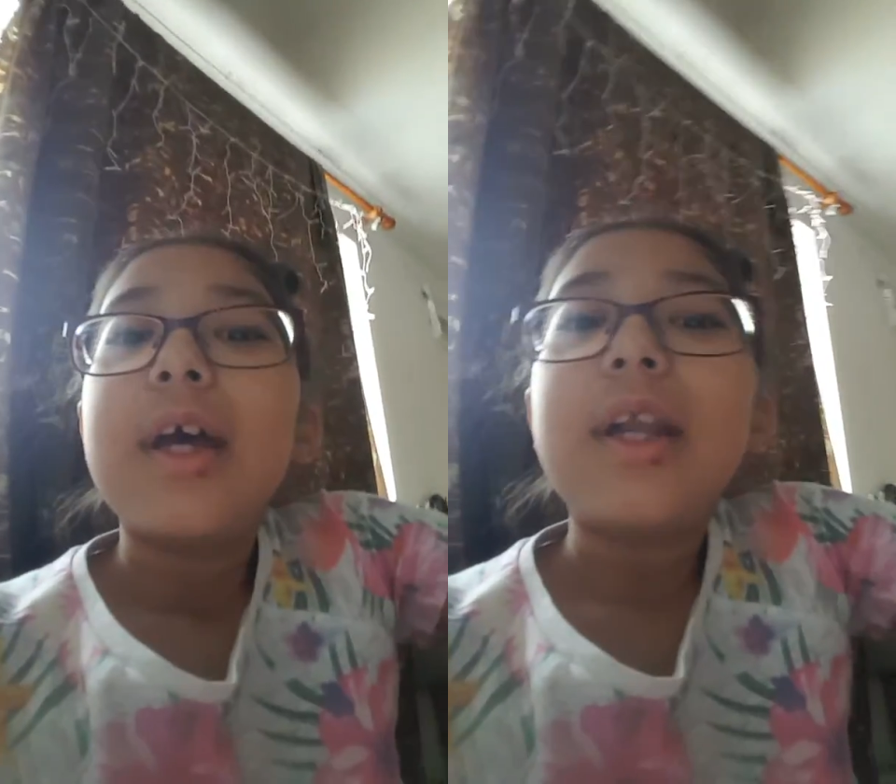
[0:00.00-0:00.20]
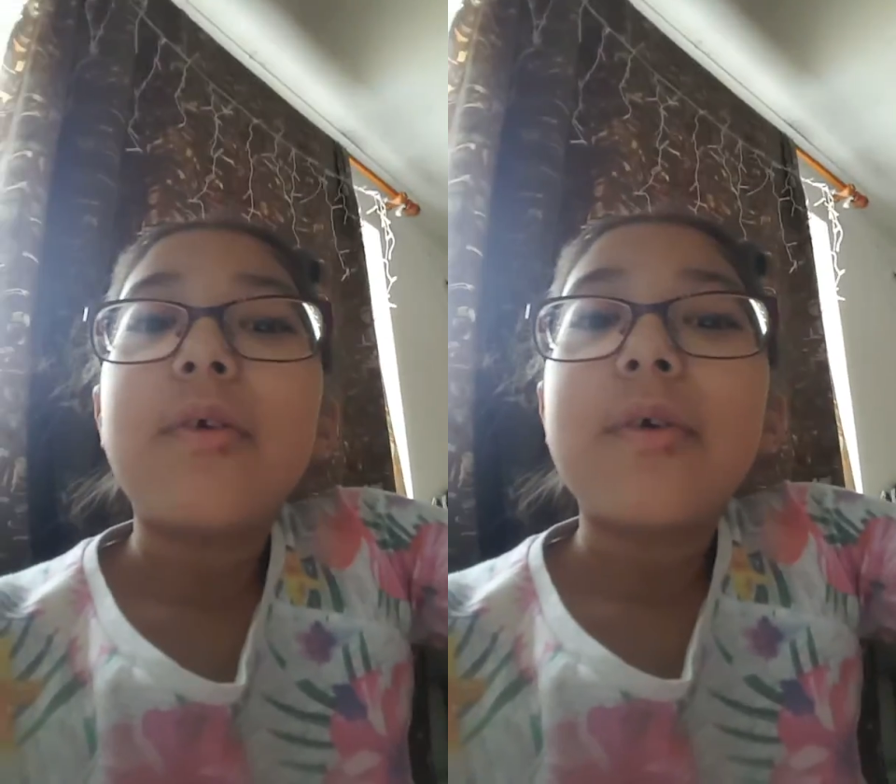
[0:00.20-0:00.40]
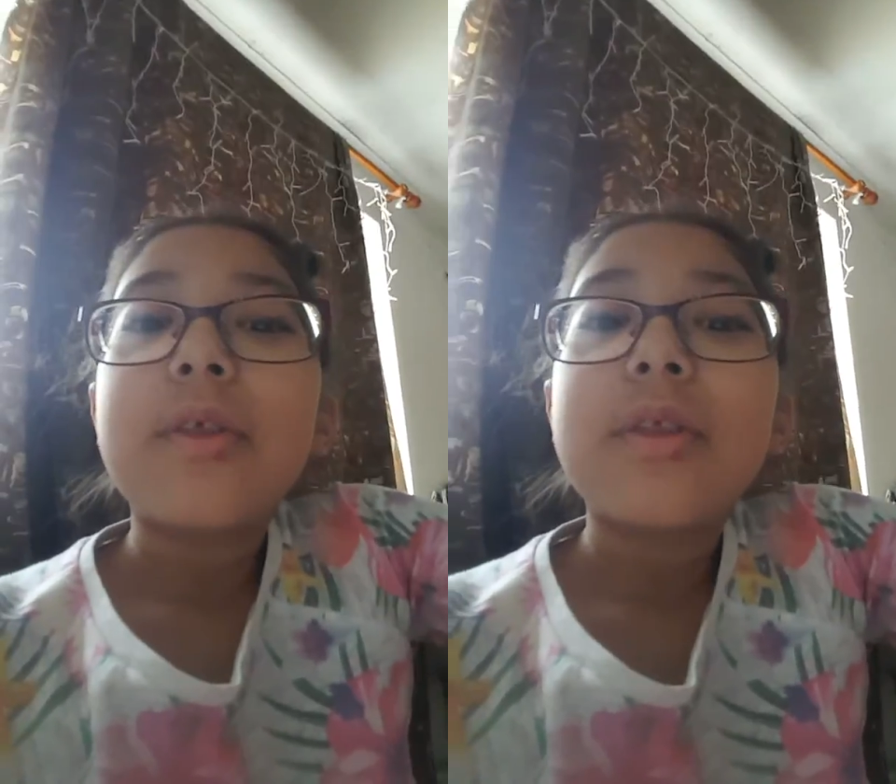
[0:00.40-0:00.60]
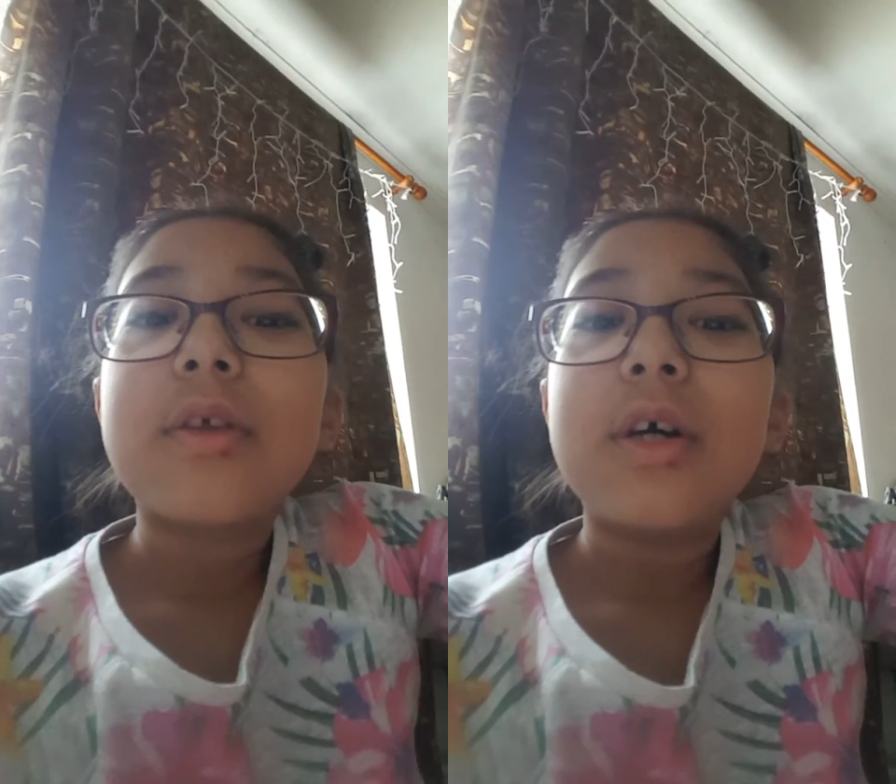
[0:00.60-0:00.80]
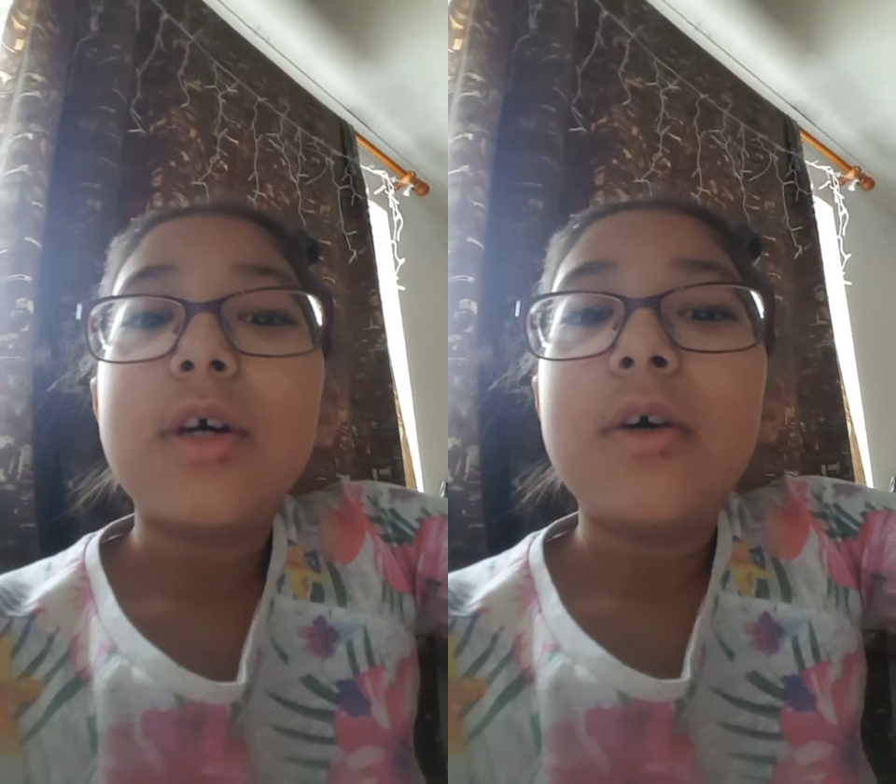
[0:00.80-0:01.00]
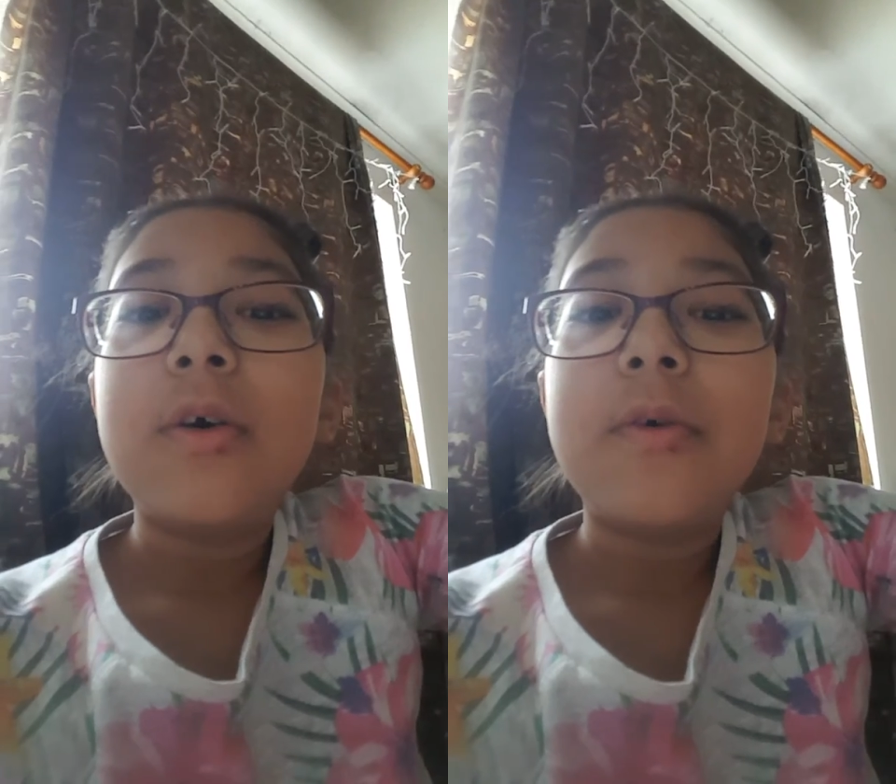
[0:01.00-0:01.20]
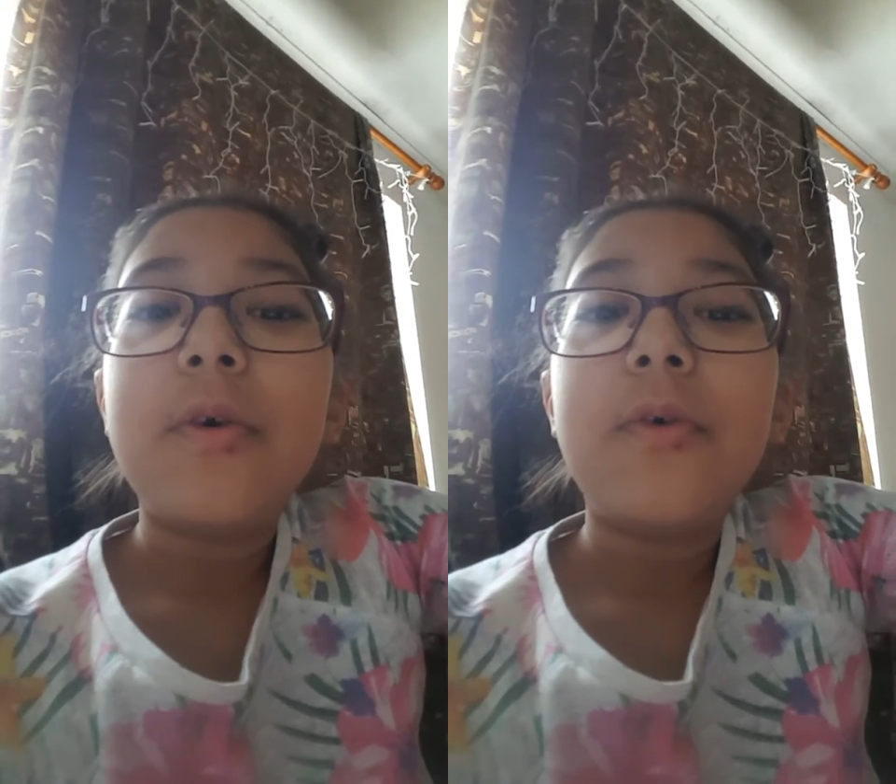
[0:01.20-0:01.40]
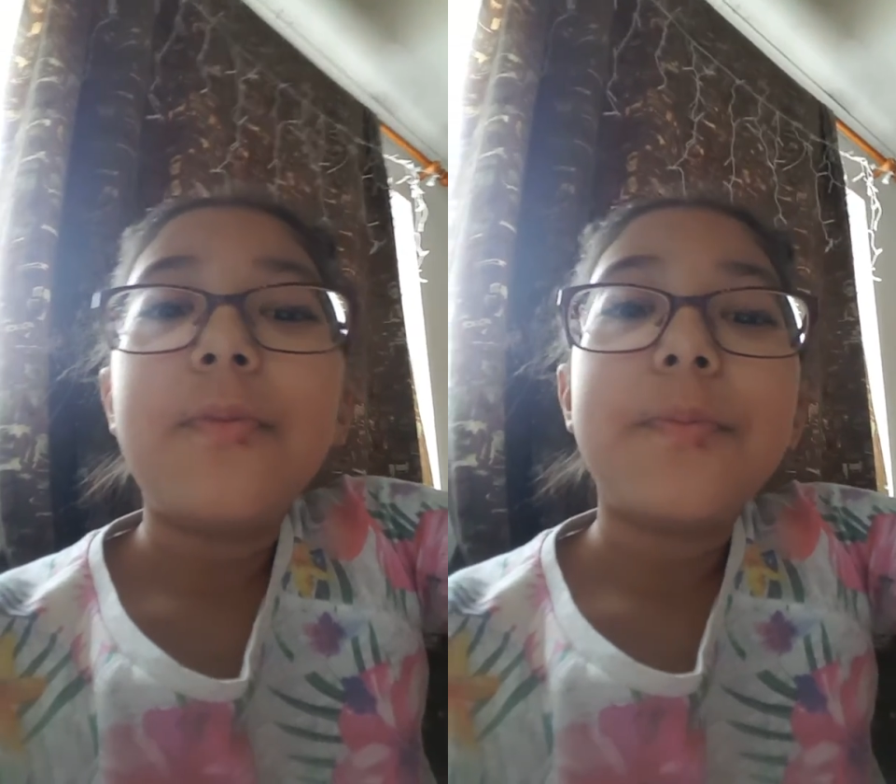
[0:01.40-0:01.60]
And
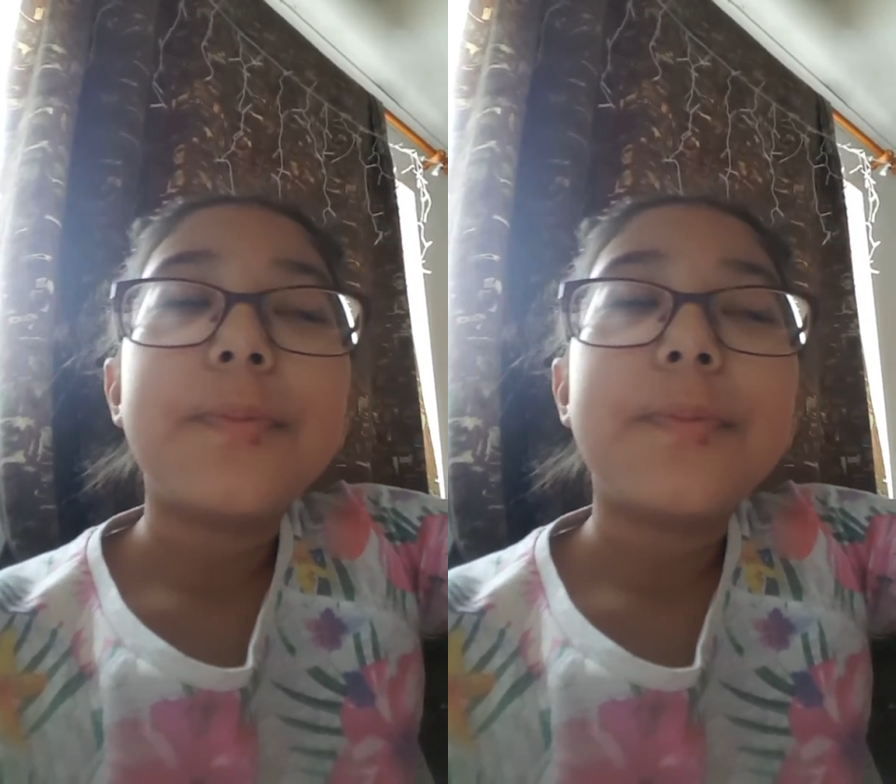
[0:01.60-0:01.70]
also,